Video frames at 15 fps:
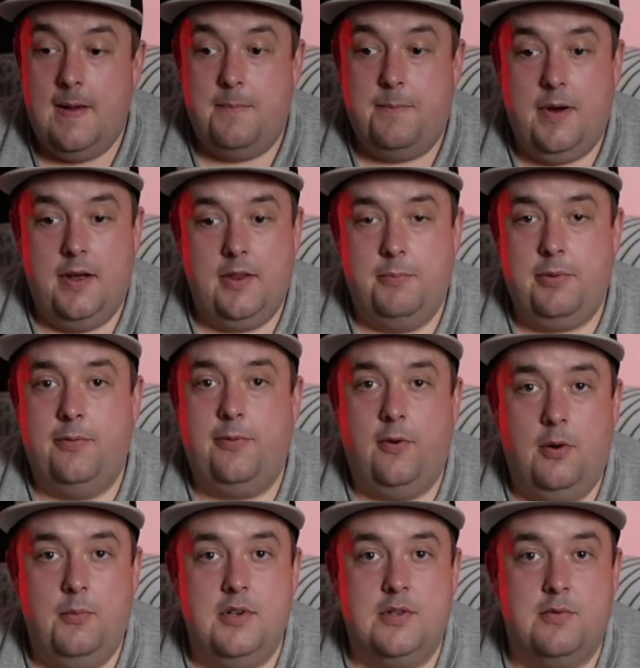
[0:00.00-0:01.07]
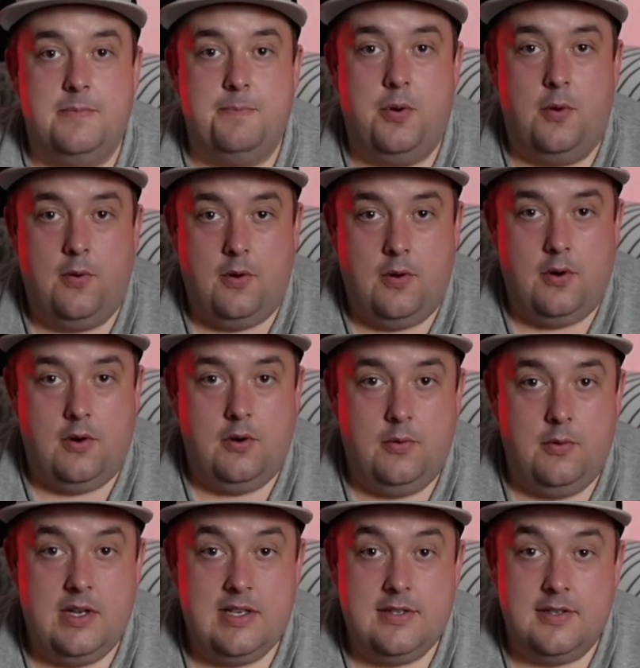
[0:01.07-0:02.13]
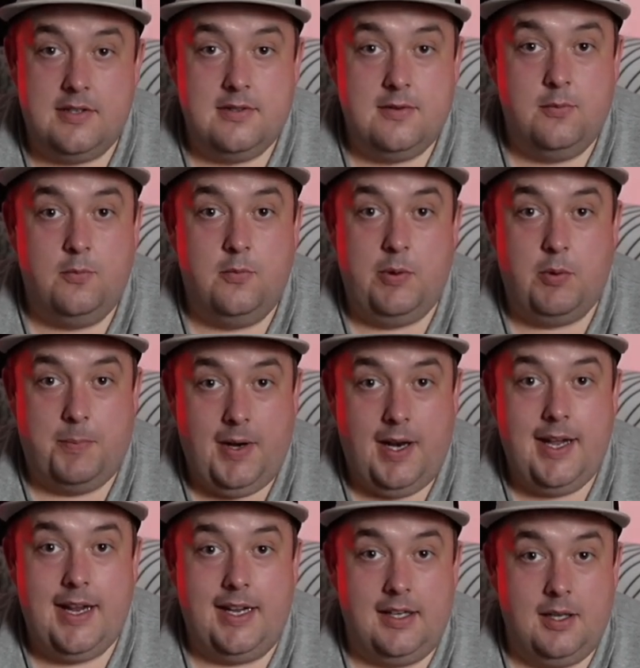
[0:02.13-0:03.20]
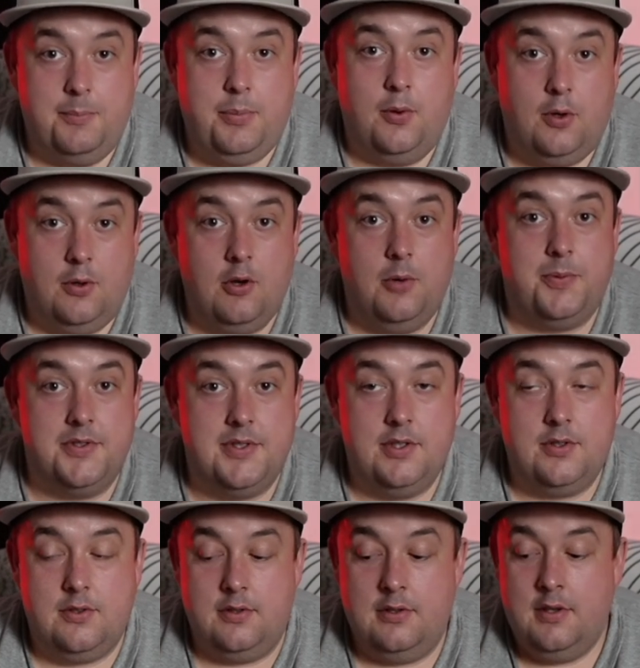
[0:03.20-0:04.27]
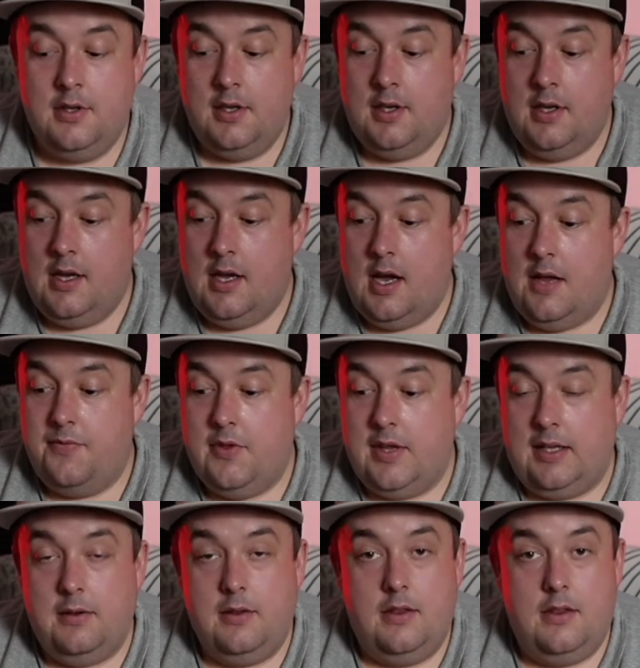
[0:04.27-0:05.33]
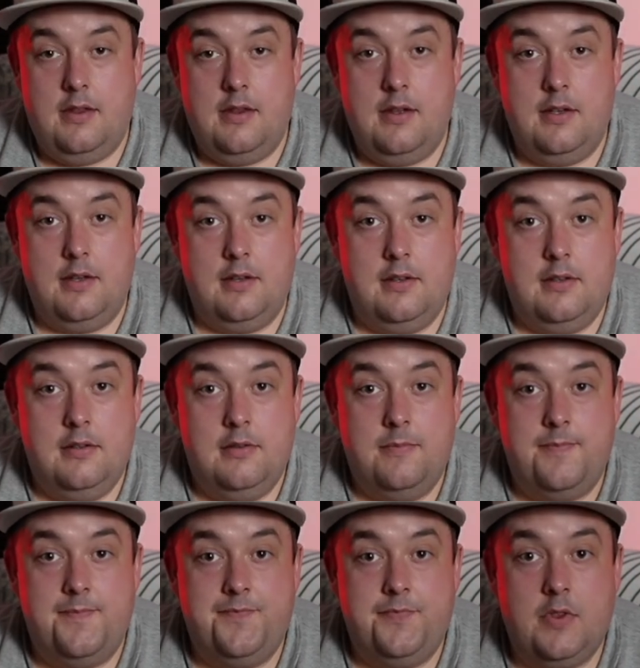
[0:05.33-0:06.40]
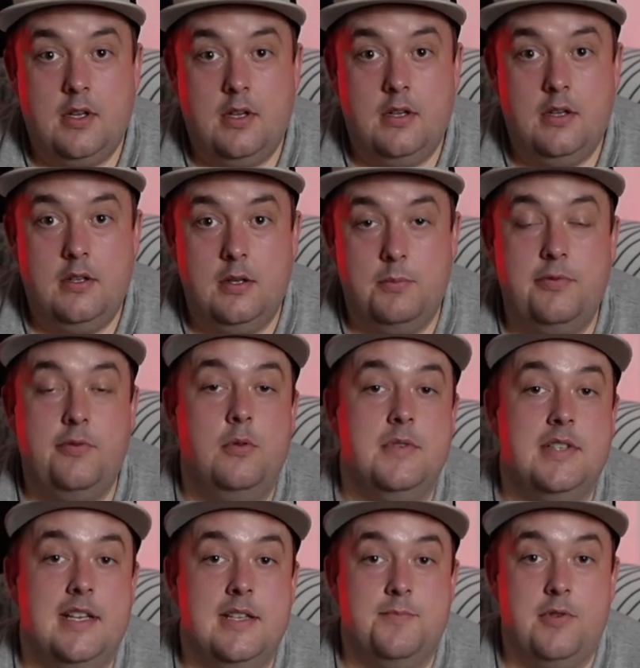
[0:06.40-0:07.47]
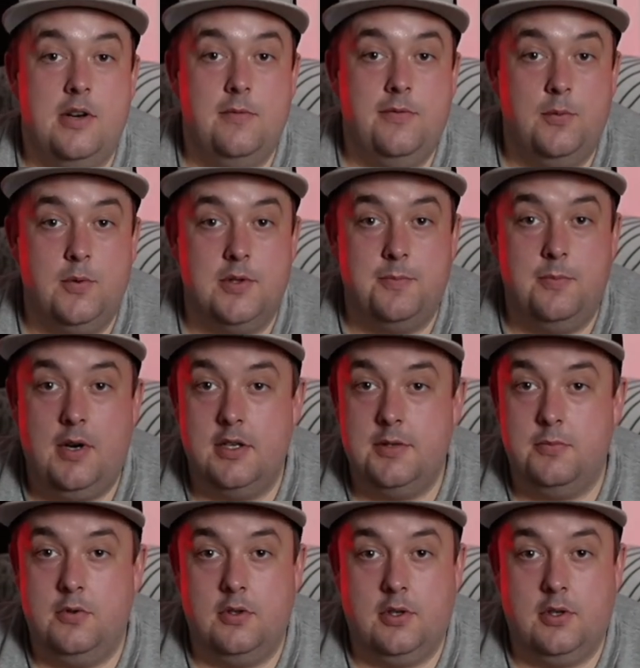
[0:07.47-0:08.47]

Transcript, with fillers: but the performance was poor. It's just we were playing a poor opposition. The the the performance against Brentford was much more